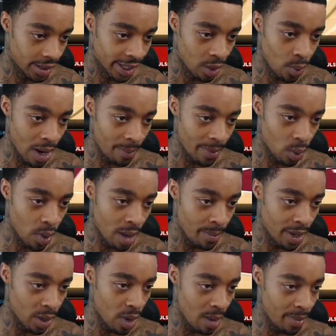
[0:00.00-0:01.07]
Get a windmill,
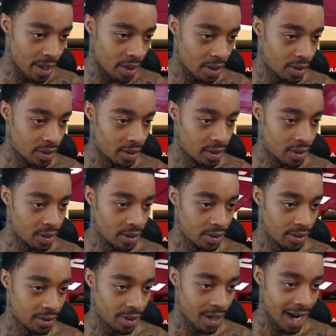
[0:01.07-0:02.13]
windmill, windmill.
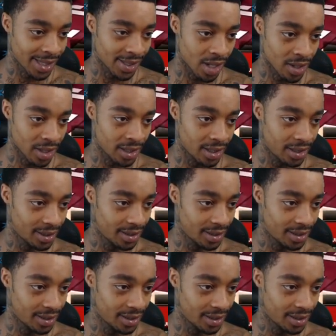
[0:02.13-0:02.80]
Nah, that's all good.